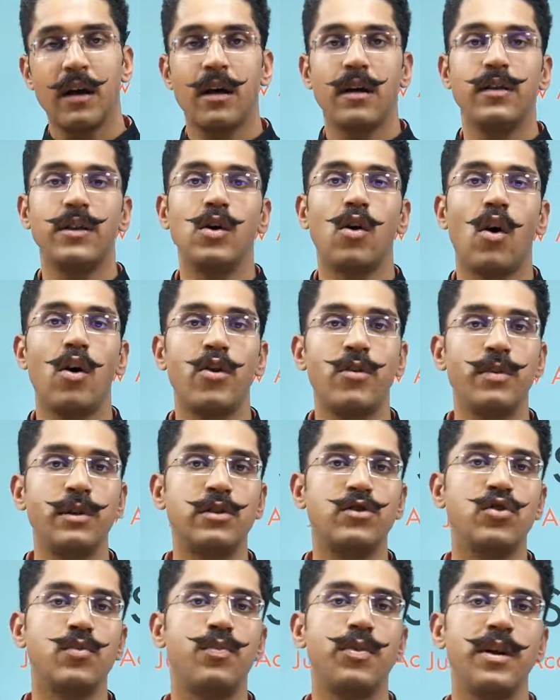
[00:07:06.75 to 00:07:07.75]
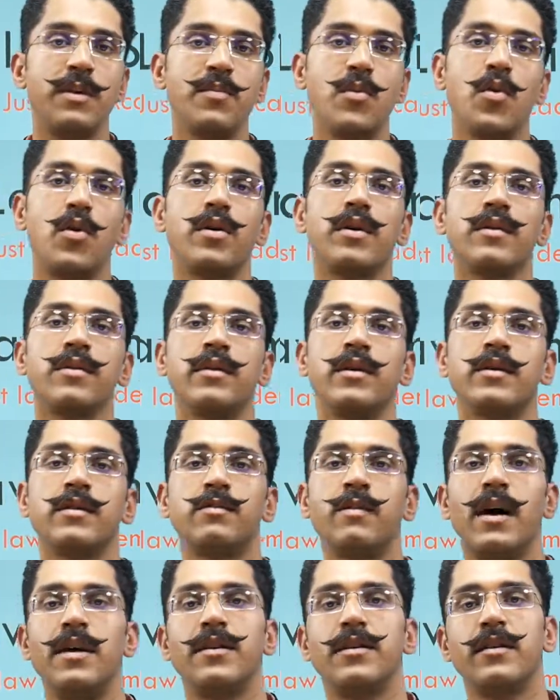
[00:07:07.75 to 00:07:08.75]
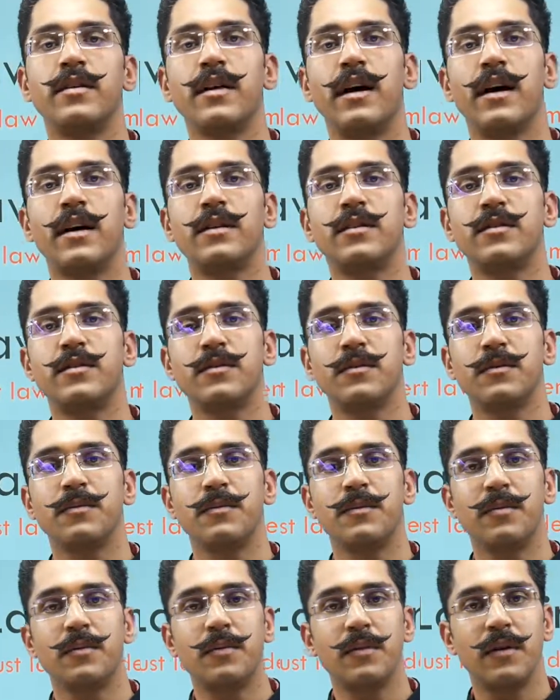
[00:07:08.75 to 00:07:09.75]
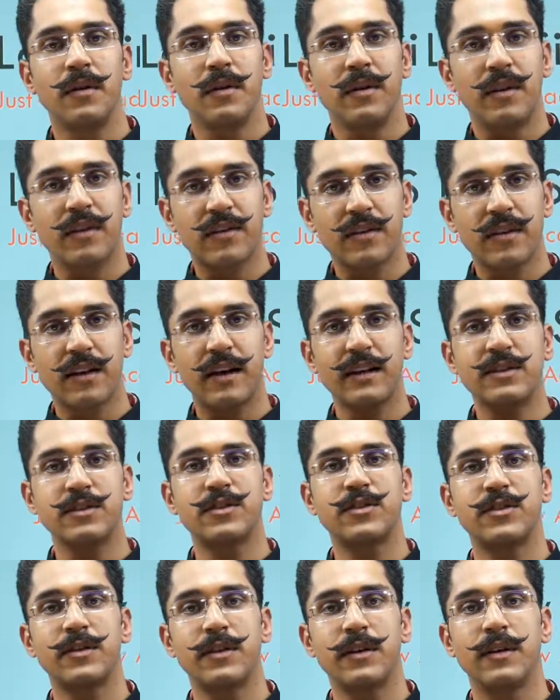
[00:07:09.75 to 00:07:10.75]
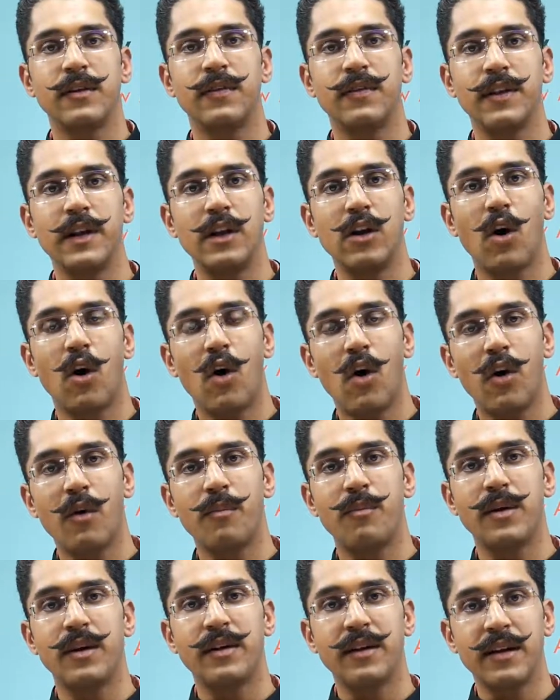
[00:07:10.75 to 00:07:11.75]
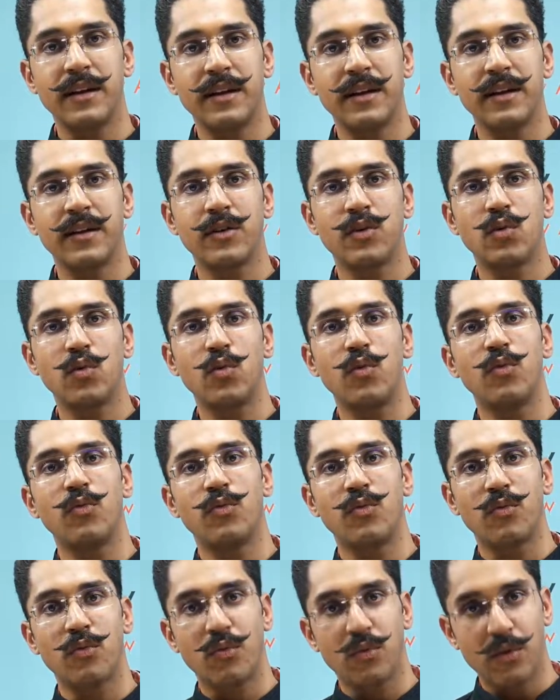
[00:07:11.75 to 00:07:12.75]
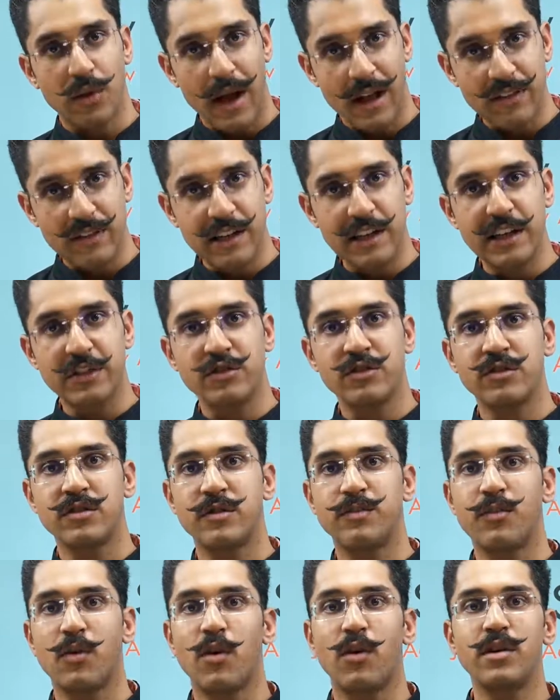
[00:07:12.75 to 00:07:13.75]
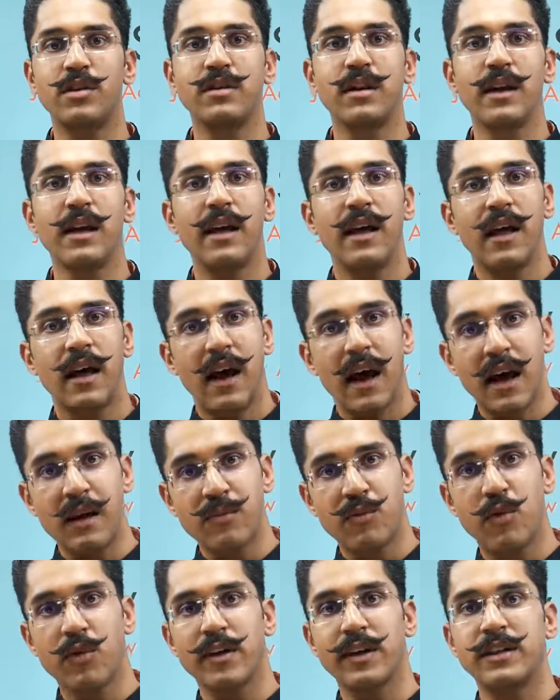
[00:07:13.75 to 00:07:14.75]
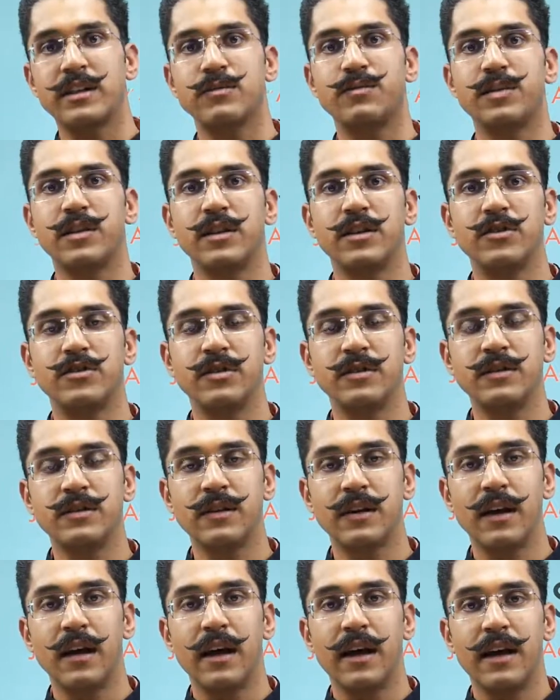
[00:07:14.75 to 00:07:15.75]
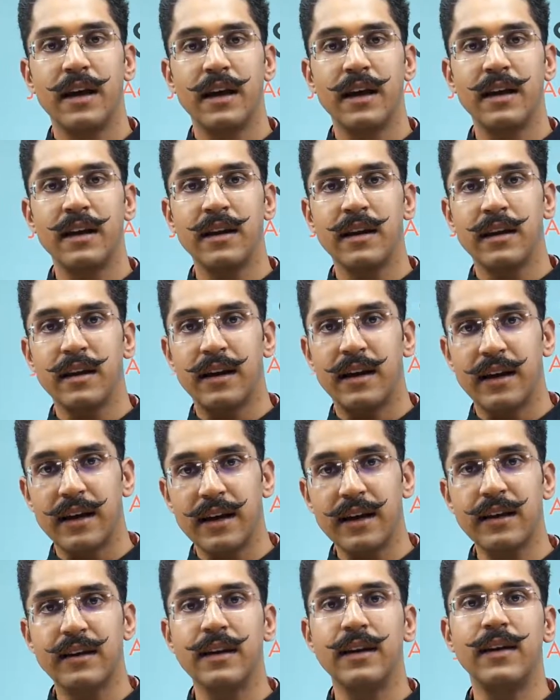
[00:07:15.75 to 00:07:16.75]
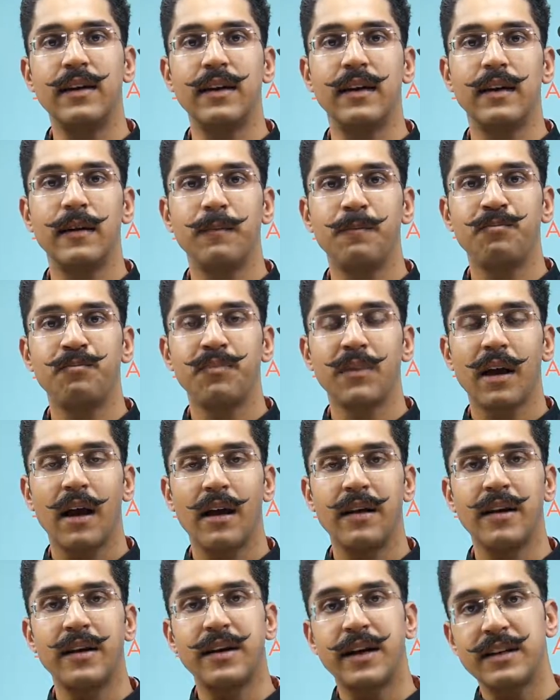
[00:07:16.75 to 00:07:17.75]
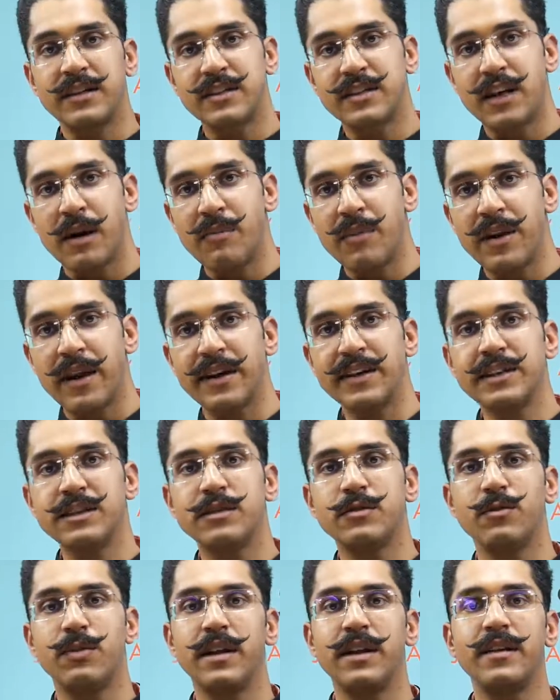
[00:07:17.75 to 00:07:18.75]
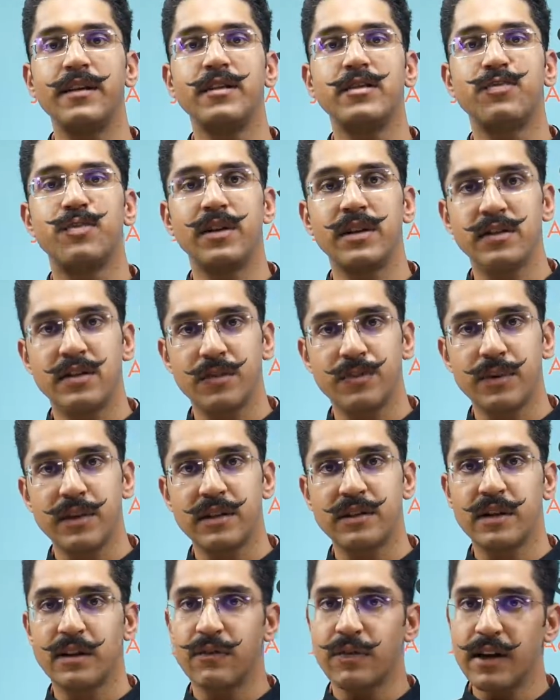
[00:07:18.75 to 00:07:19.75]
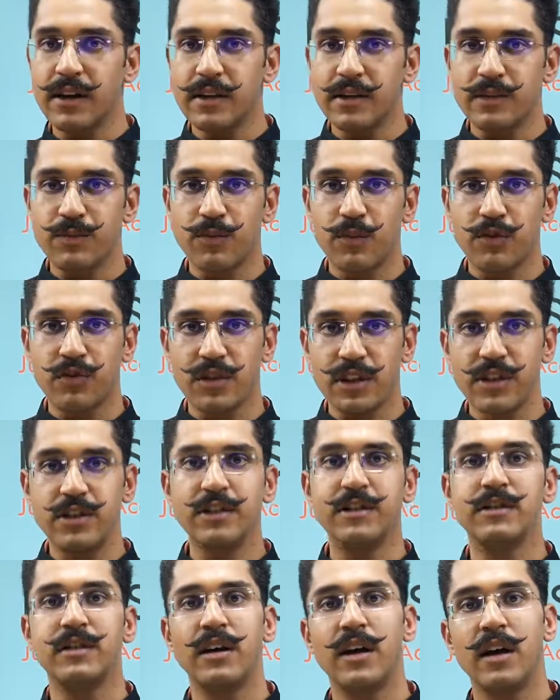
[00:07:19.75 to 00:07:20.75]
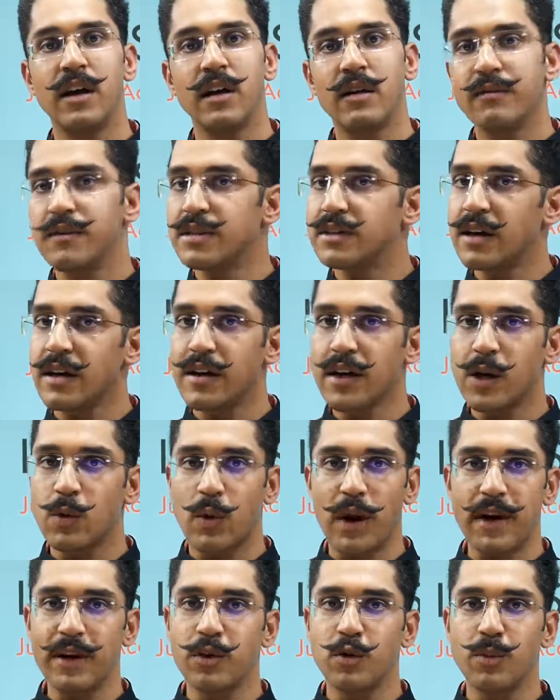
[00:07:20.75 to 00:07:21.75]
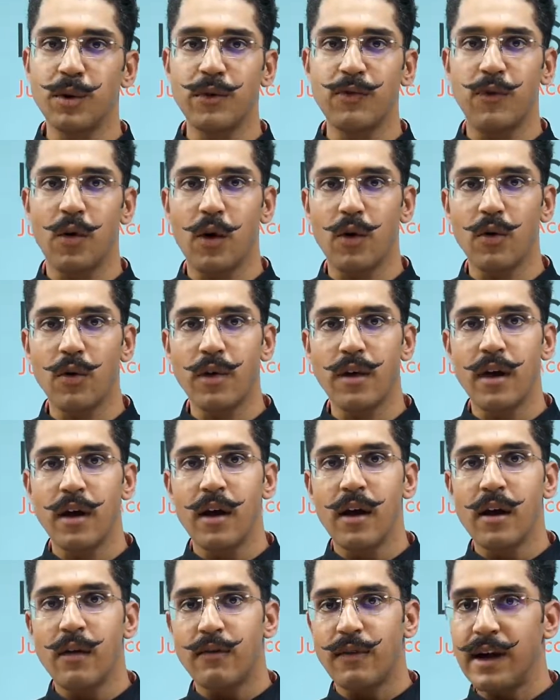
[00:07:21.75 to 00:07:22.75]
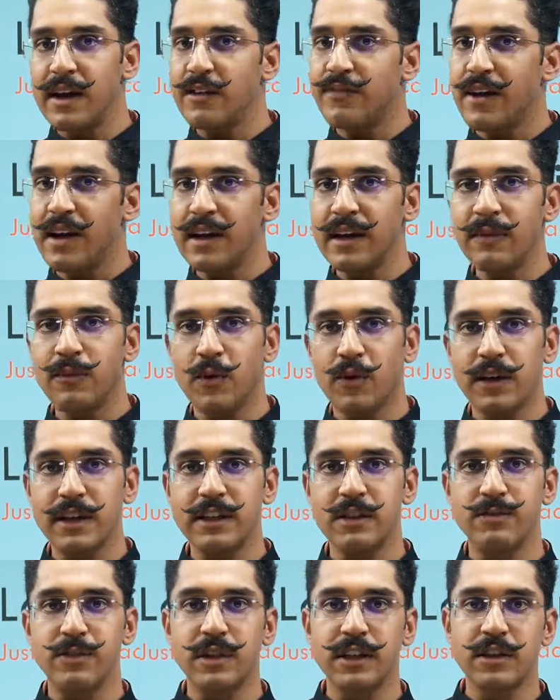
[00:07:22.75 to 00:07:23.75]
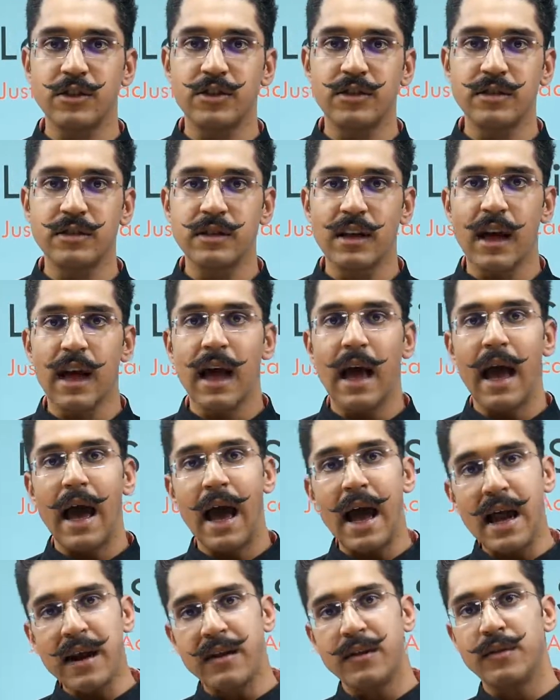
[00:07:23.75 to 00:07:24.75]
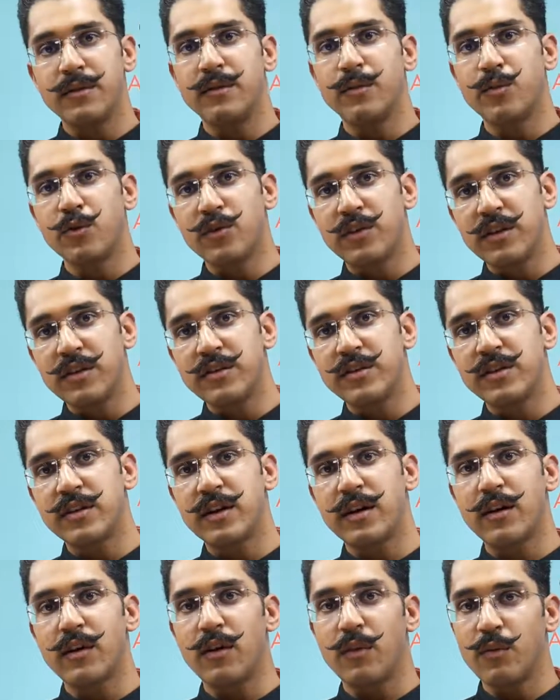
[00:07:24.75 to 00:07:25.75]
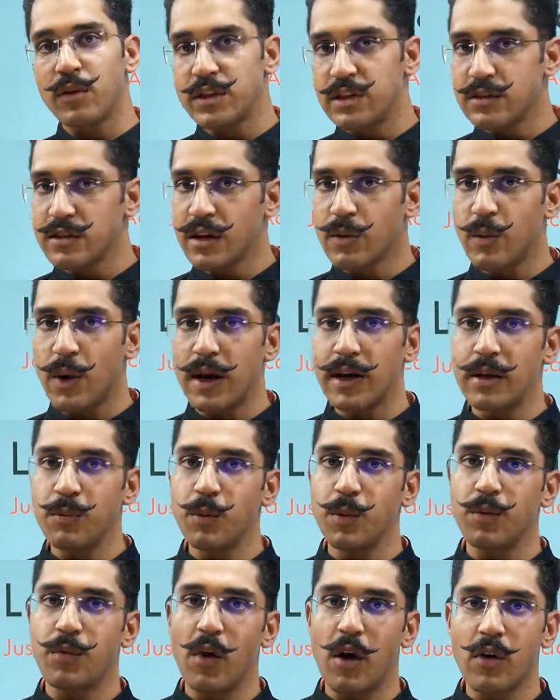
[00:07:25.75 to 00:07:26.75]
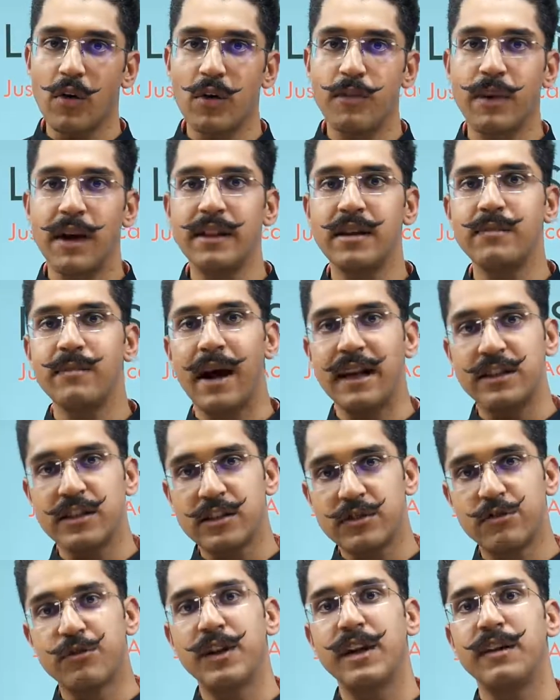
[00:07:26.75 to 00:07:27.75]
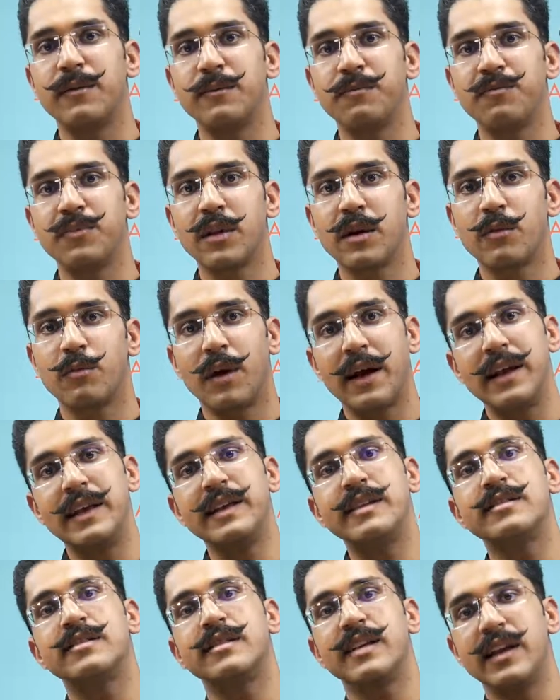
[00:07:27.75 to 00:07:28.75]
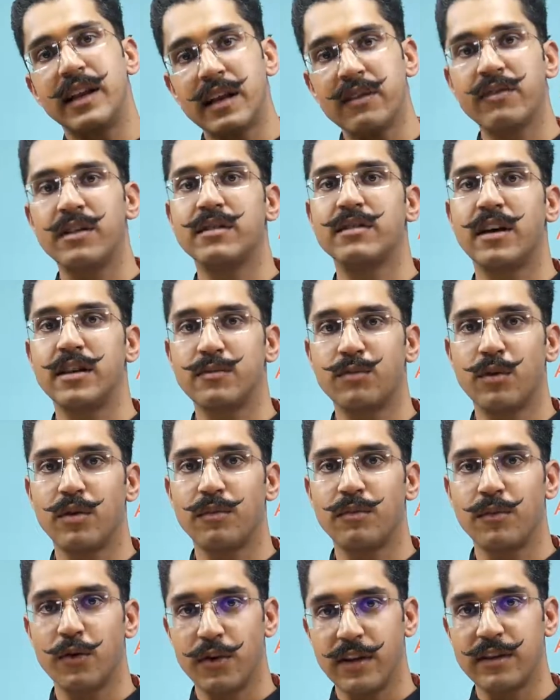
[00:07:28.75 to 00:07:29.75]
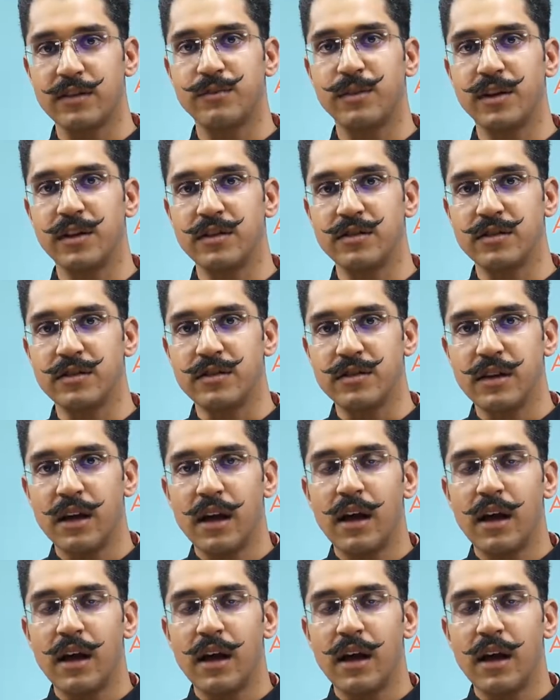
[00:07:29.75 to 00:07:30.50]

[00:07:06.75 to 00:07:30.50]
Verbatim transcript: The Honorable Supreme Court in this matter has discussed the law pertaining to cancellation reports and protest petitions in great detail, and it has summarized various principles and various procedures which are required to be followed while filing protest petitions, and the procedure which is required to be followed by the magistrate while he is dealing with such protest petitions.